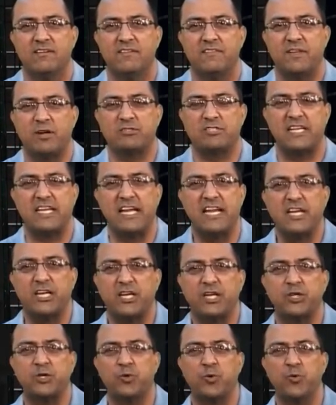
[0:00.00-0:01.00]
there's an
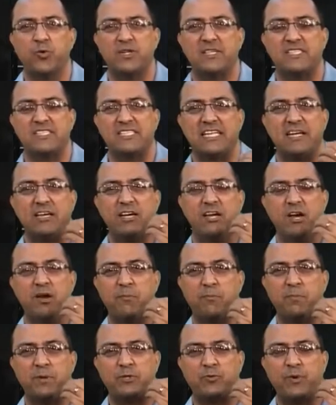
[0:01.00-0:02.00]
incongruency
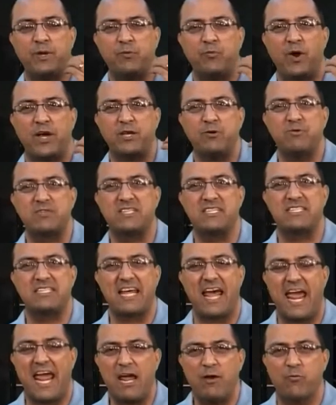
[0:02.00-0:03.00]
between what you
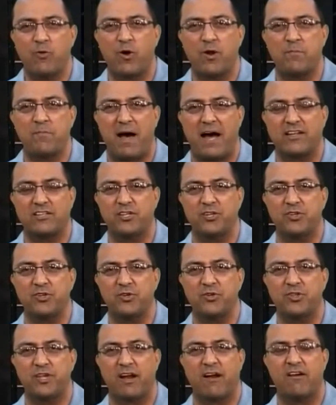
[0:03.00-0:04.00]
say we're about to
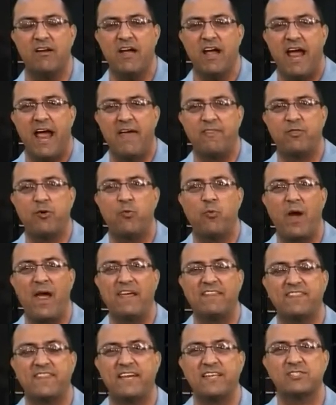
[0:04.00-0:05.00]
do there and the way
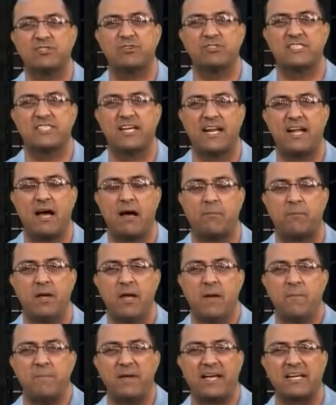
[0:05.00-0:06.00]
things are set up.
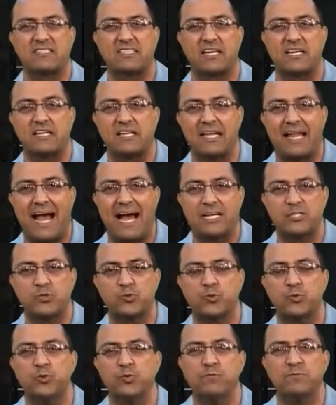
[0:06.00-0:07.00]
Because a
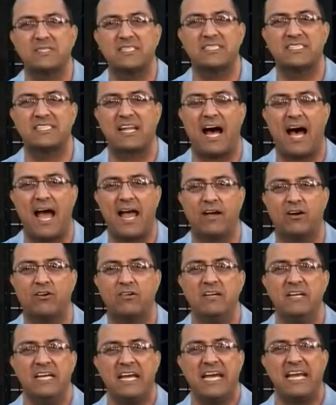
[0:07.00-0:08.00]
classroom
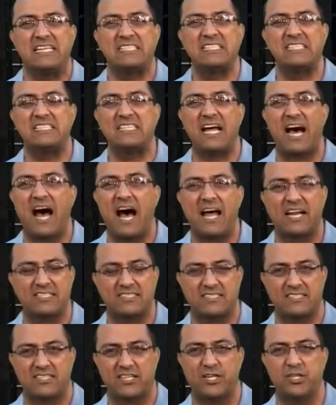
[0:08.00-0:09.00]
style is
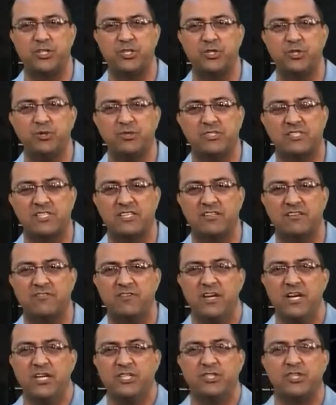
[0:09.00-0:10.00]
not conducive
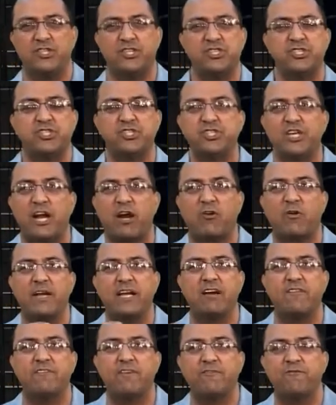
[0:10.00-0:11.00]
to the
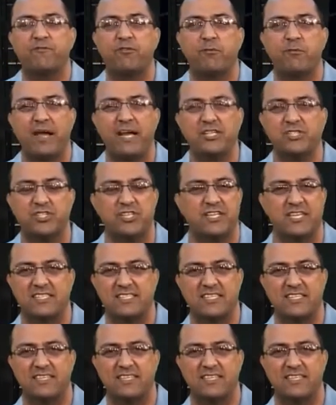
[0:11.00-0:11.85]
sharing of information, is